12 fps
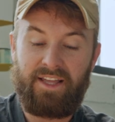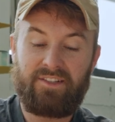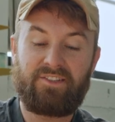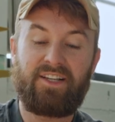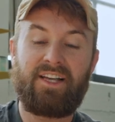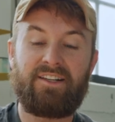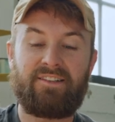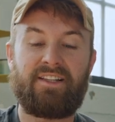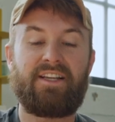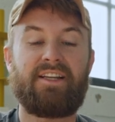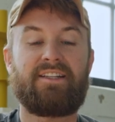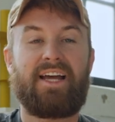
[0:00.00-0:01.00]
this is
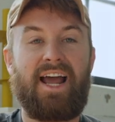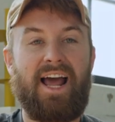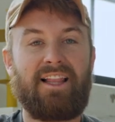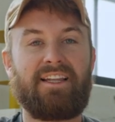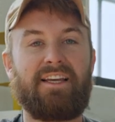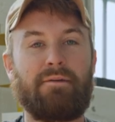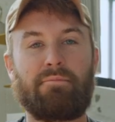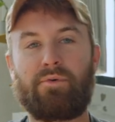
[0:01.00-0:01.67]
the Tally